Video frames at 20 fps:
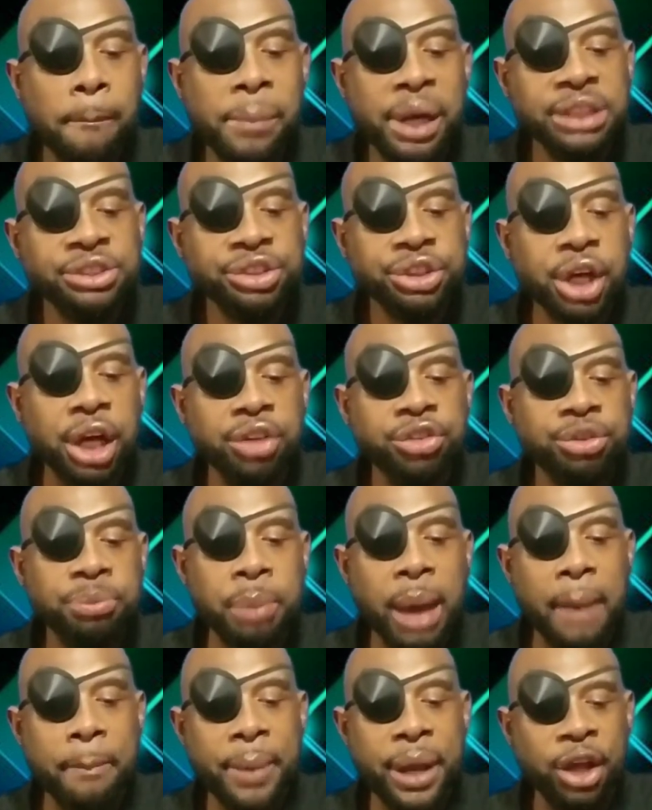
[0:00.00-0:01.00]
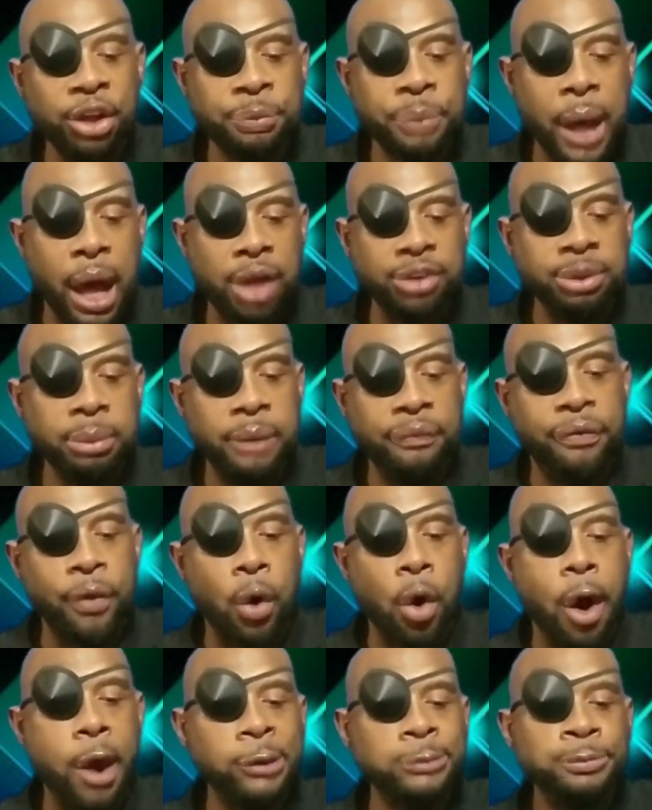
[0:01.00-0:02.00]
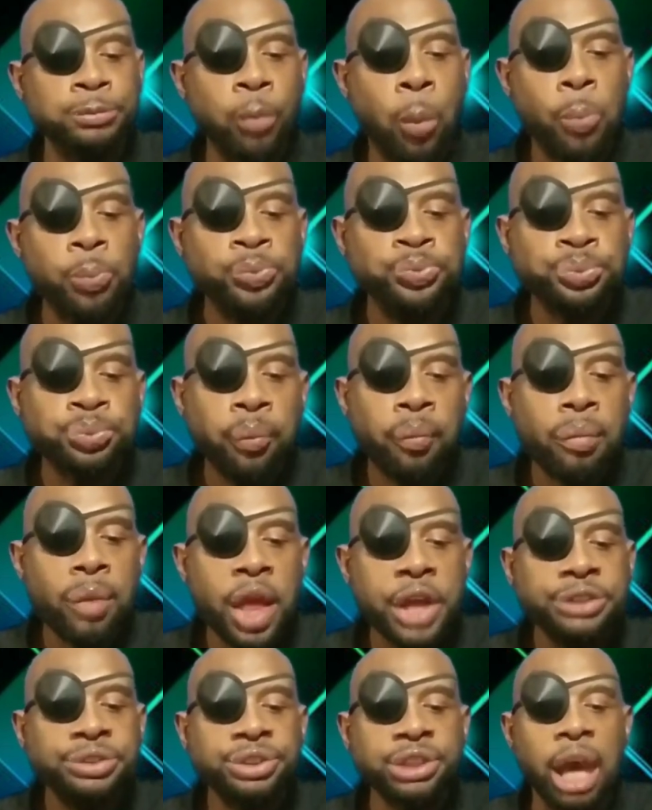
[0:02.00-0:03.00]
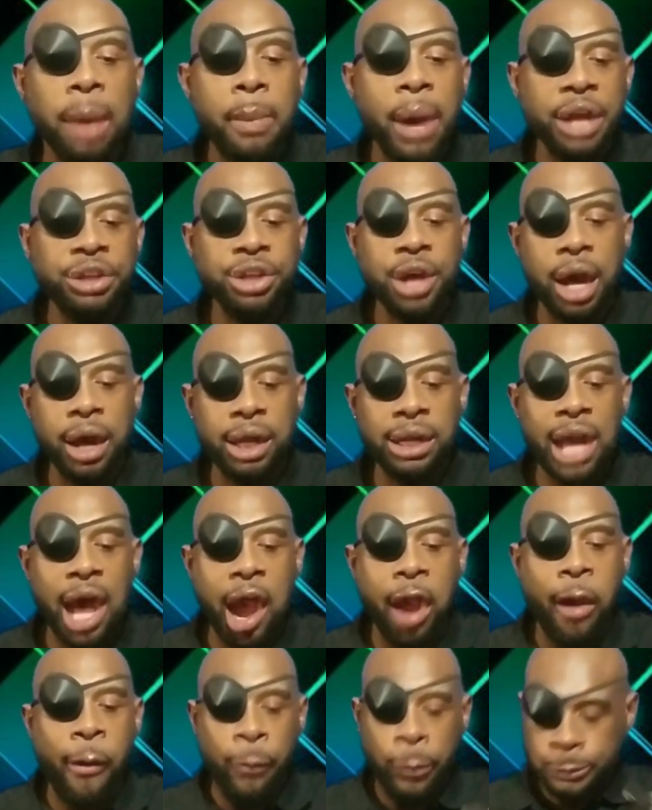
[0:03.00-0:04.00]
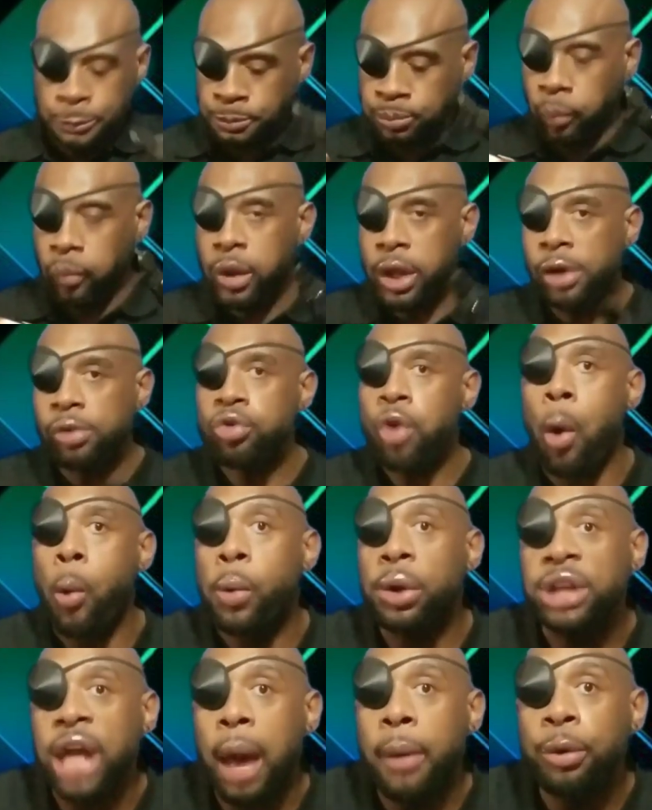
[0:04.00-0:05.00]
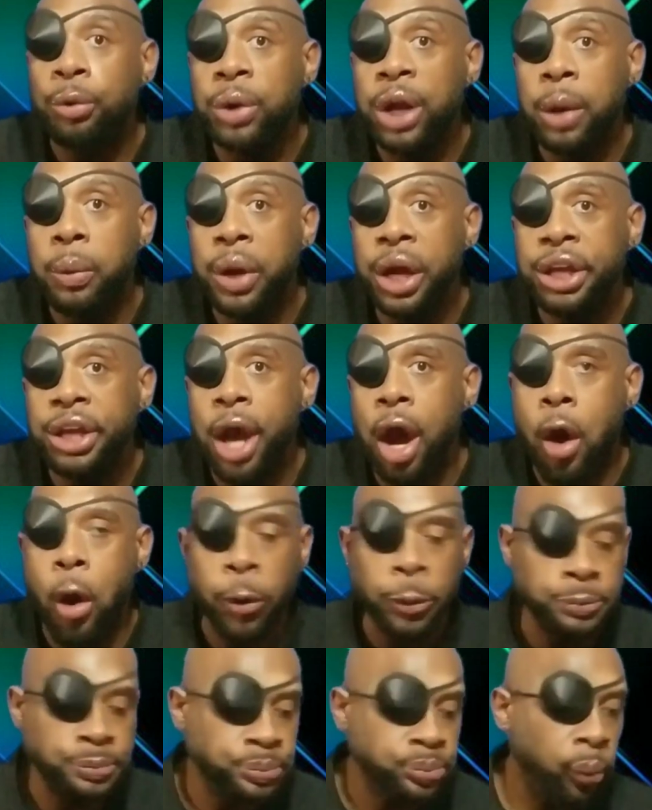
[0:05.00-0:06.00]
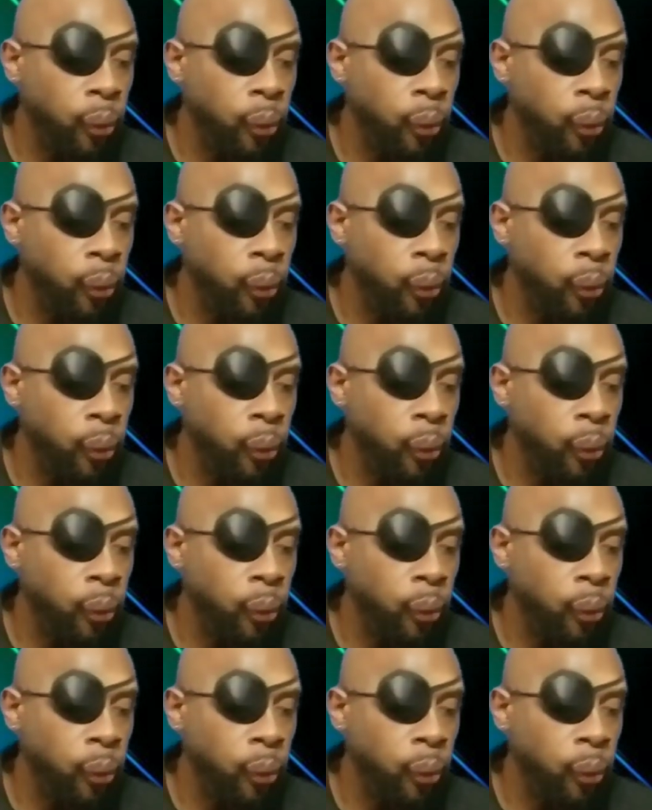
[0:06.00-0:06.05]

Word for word: been touched by Bell's palsy before in my young life when I was real, real young.